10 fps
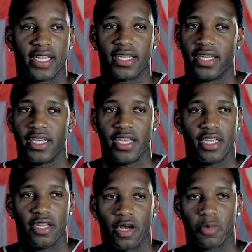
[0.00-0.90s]
And
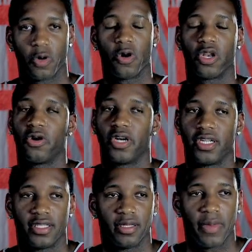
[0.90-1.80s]
I'm going
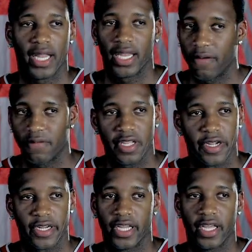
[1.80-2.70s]
on my 11th
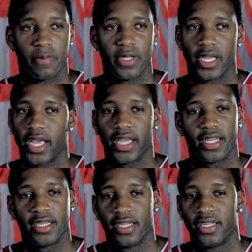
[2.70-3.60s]
year in the
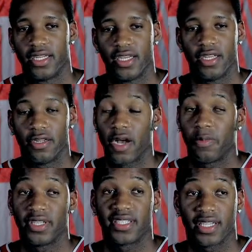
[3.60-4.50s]
NBA, and I
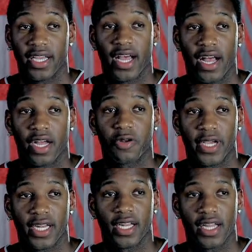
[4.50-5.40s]
must say I
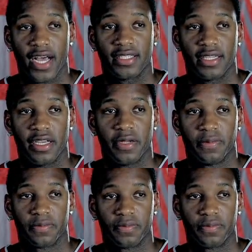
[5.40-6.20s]
credit a lot to him.